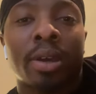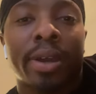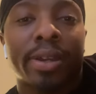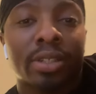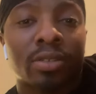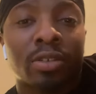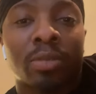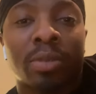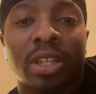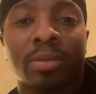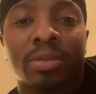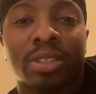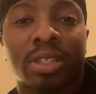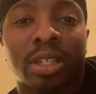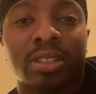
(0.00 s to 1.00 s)
How you doing? My name
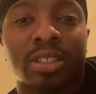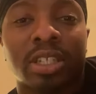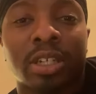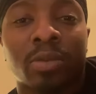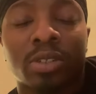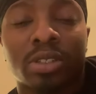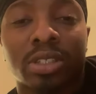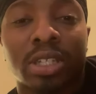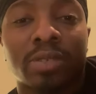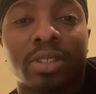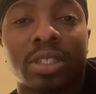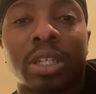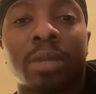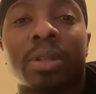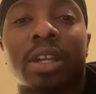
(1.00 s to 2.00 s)
is Keontae Edwards,
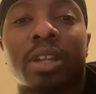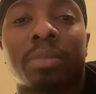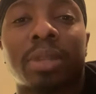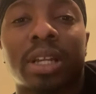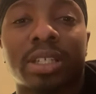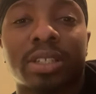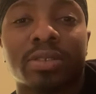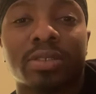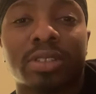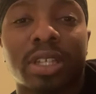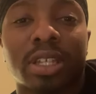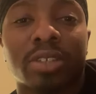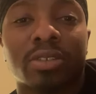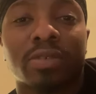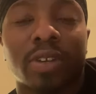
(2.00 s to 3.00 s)
safety coming out of Black Hills
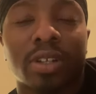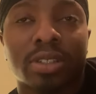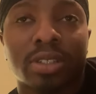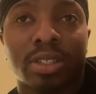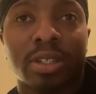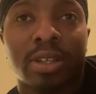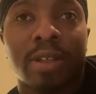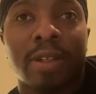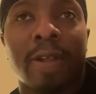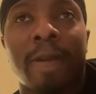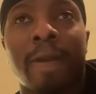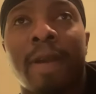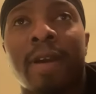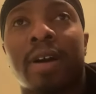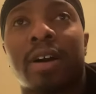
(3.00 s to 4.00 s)
State University.
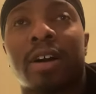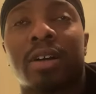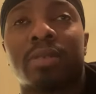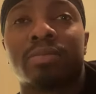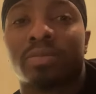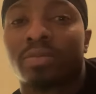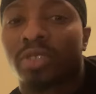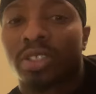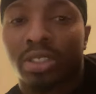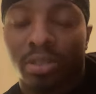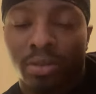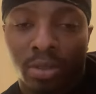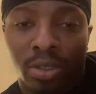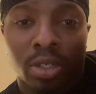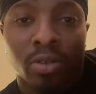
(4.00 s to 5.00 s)

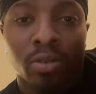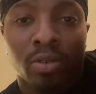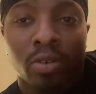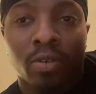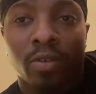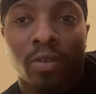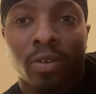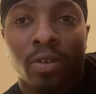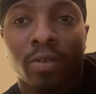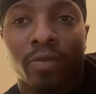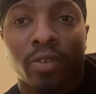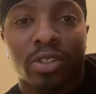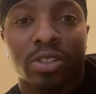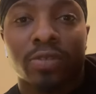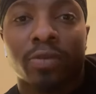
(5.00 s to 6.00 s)
First
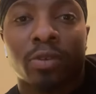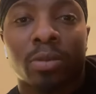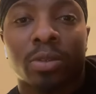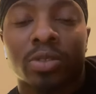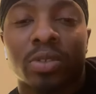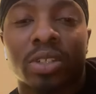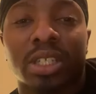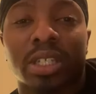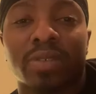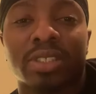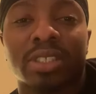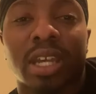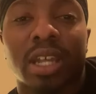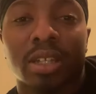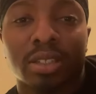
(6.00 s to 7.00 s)
and foremost, I want to give a
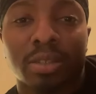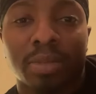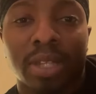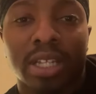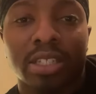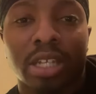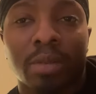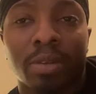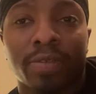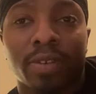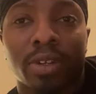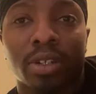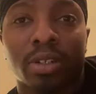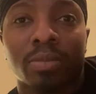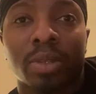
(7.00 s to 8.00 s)
shout out to Black Diamond
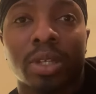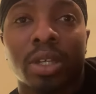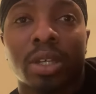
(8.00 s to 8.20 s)
Firm.